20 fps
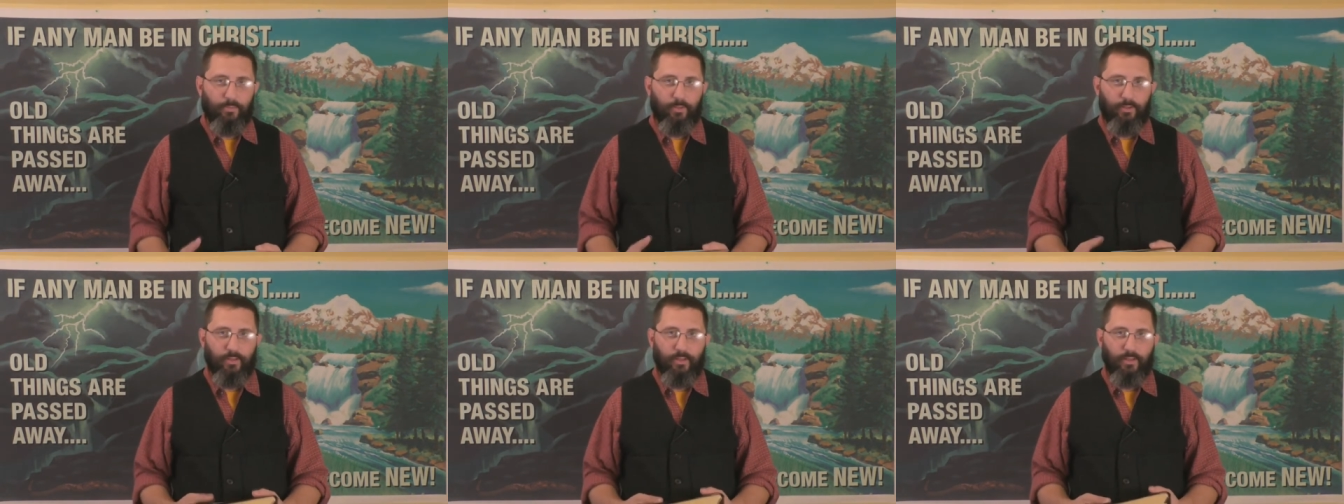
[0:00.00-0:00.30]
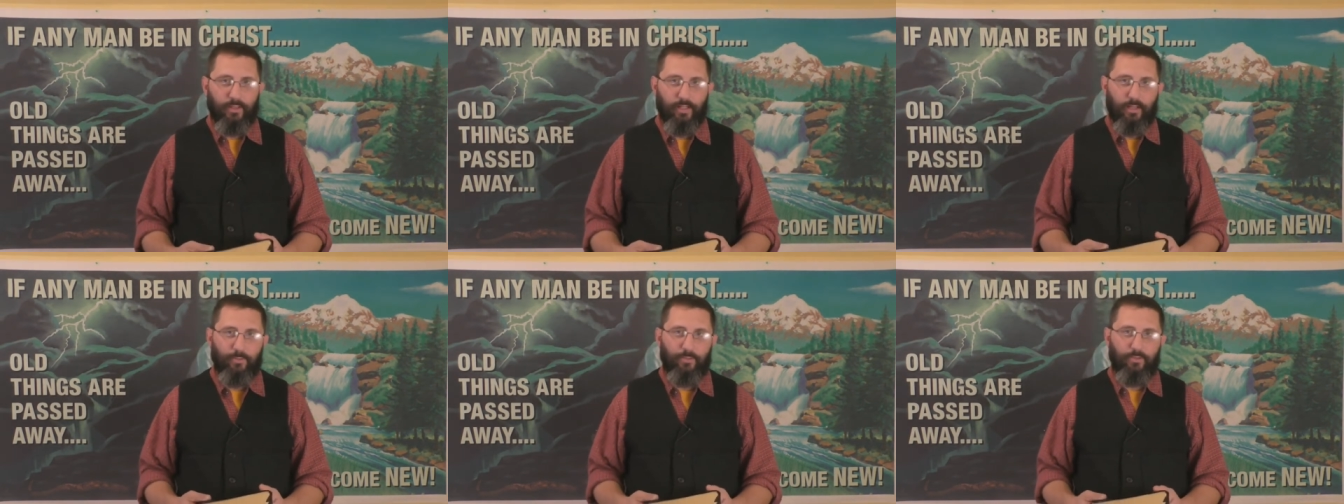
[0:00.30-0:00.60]

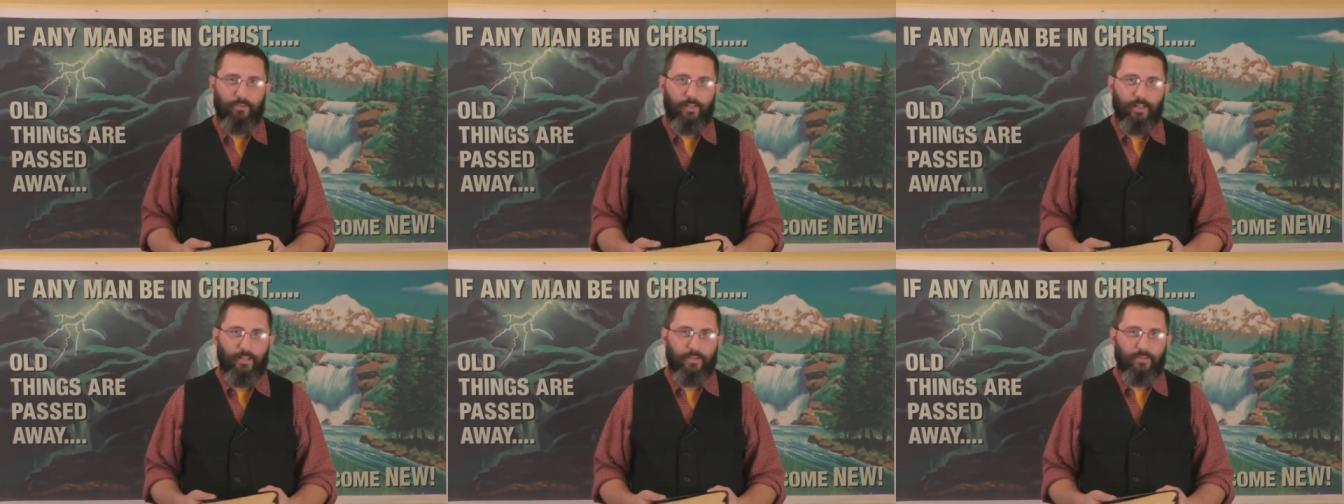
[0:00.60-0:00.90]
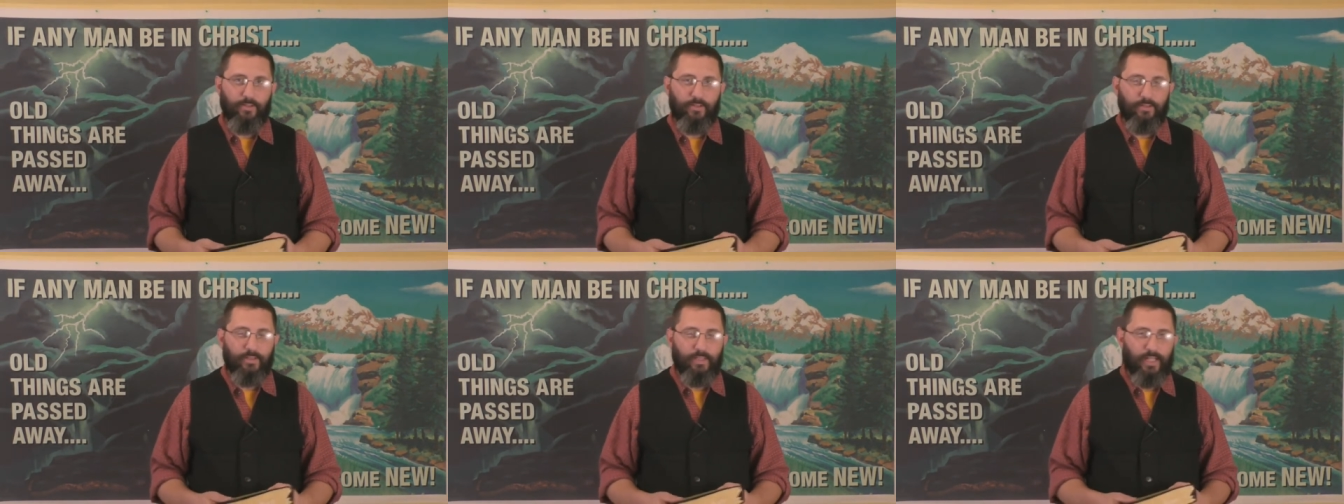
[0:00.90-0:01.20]
building that I was
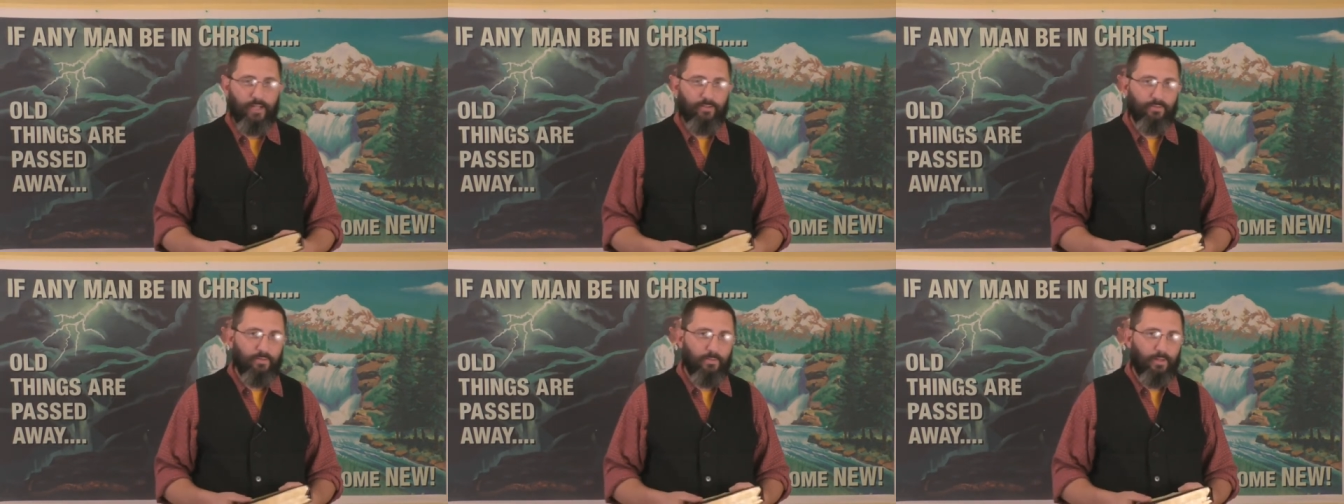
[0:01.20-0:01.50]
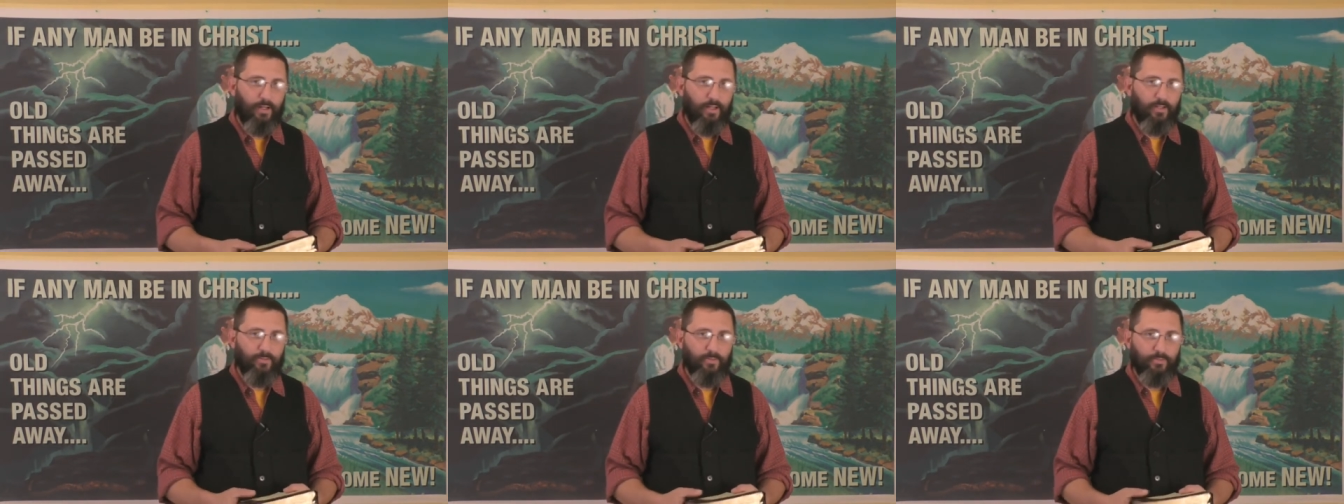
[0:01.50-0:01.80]
raised in, Calvary
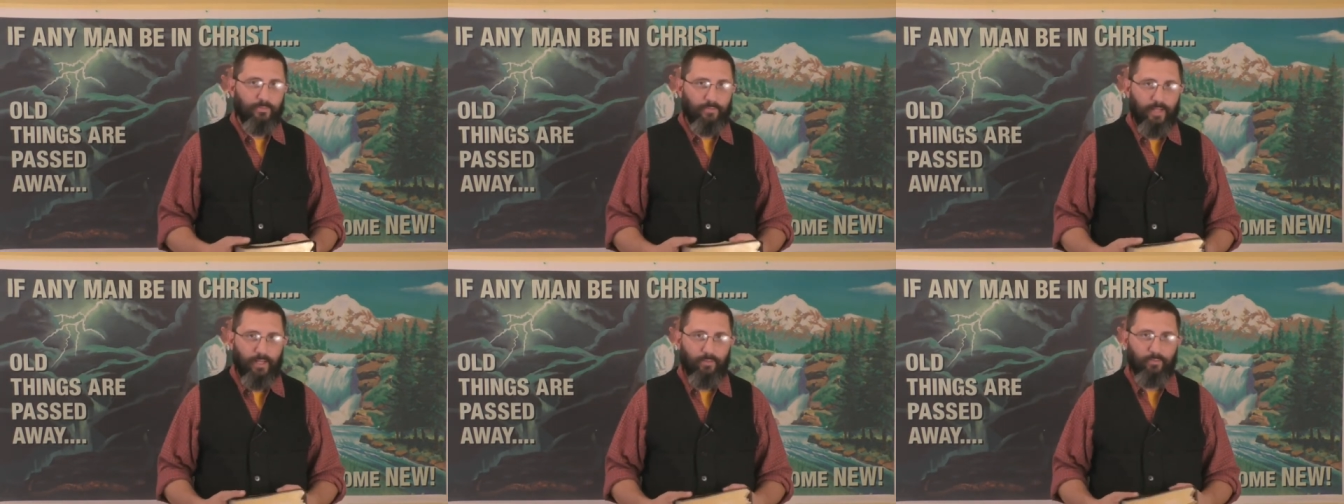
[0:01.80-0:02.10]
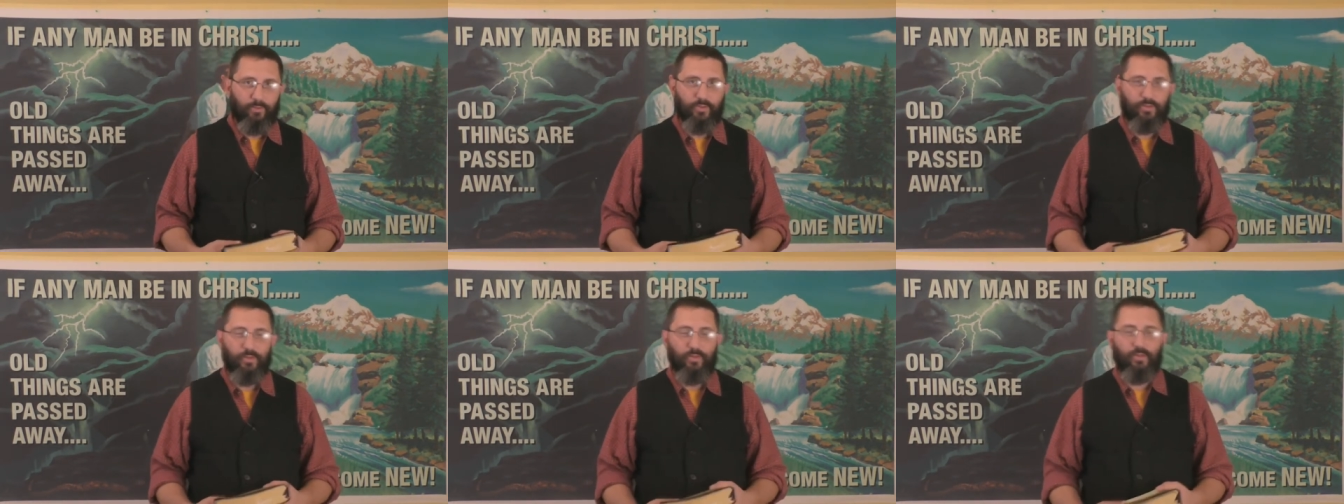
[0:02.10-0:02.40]
Monument
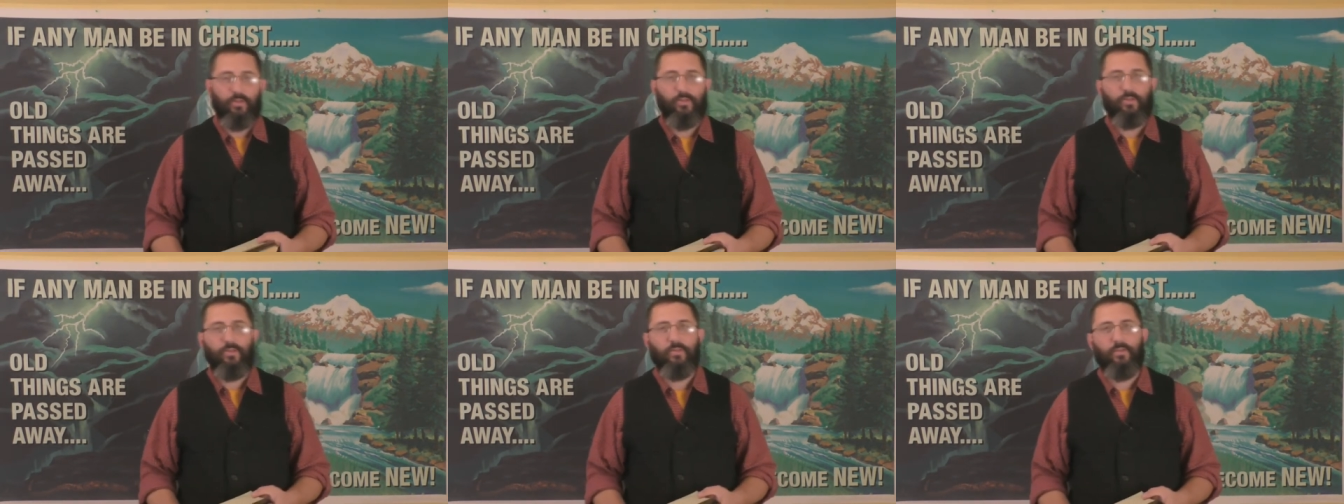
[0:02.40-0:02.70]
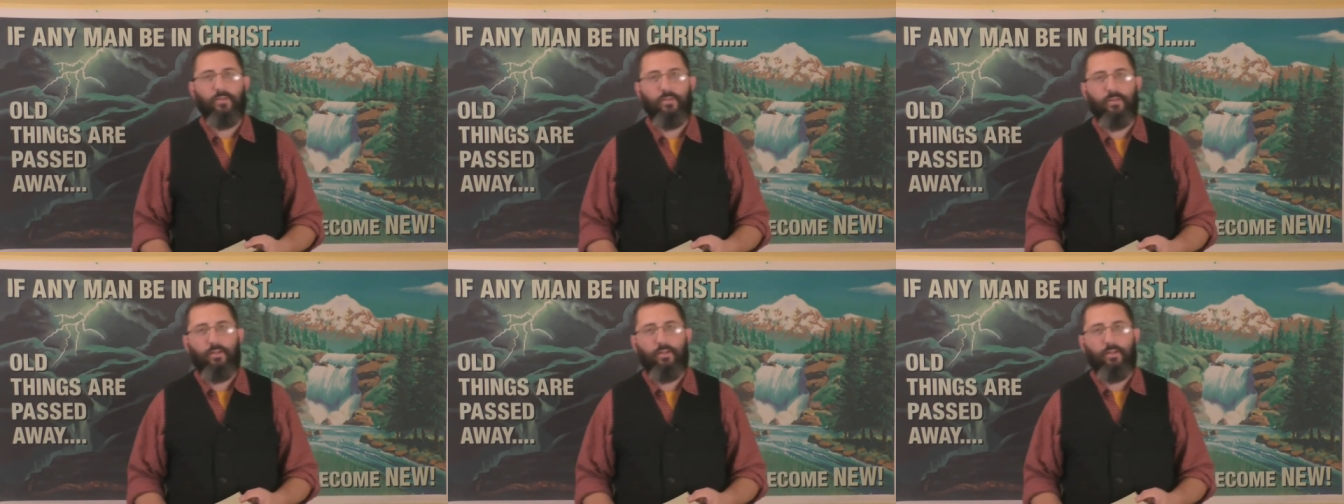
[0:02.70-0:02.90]
Bible Church.